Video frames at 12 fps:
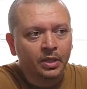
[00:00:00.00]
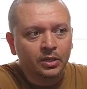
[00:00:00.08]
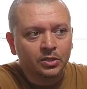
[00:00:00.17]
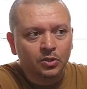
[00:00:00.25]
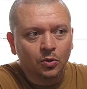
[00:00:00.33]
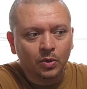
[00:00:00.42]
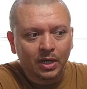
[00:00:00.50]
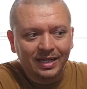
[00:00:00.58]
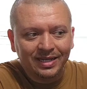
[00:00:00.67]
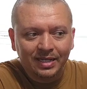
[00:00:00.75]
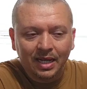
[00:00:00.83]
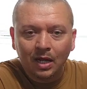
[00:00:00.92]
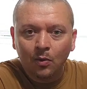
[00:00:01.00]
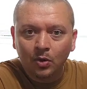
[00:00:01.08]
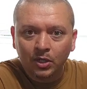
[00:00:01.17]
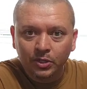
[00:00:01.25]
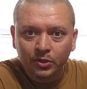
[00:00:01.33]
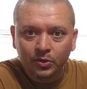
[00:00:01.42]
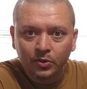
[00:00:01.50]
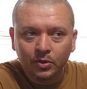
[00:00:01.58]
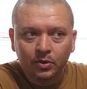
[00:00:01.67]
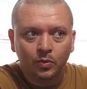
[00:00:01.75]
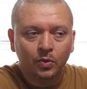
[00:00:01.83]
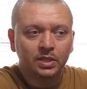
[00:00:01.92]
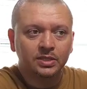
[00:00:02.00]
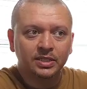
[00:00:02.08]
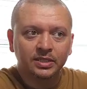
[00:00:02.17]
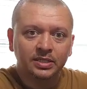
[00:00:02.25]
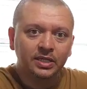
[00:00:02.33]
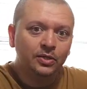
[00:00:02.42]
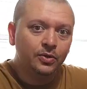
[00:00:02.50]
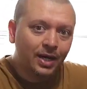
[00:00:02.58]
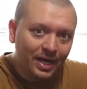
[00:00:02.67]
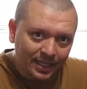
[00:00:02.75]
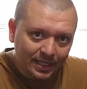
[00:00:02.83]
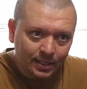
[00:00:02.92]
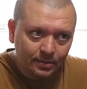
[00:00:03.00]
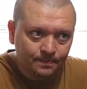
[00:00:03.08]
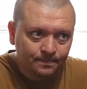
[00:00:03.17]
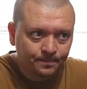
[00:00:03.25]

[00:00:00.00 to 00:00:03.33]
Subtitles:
So what I did not want to do was continue hiking,